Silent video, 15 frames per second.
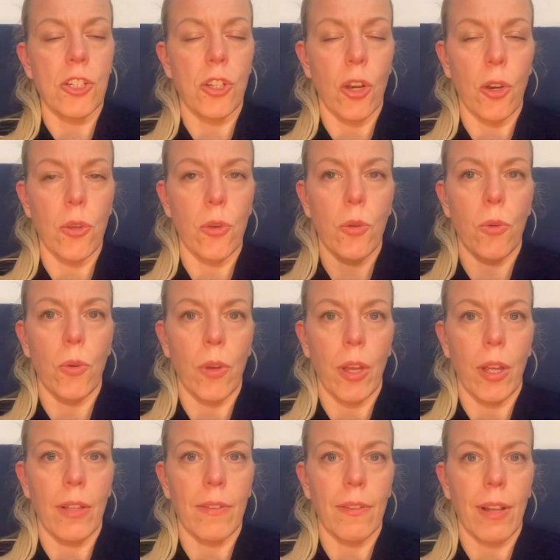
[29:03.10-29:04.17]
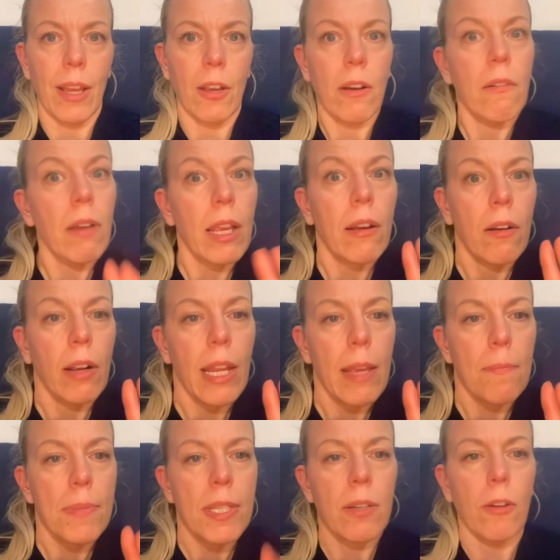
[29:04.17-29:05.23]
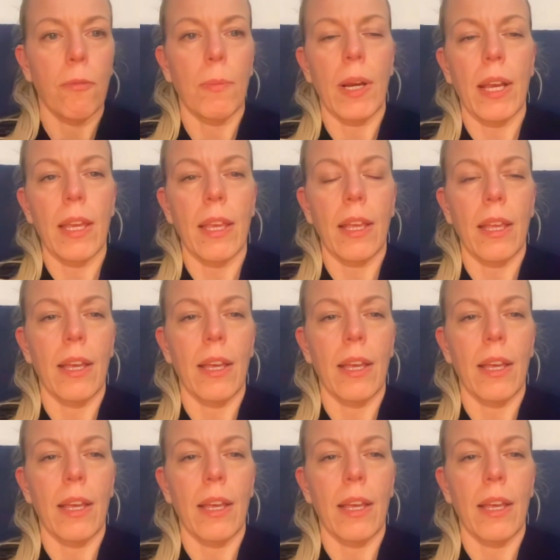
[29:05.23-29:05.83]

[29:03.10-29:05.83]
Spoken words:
show you like a quick glimpse of my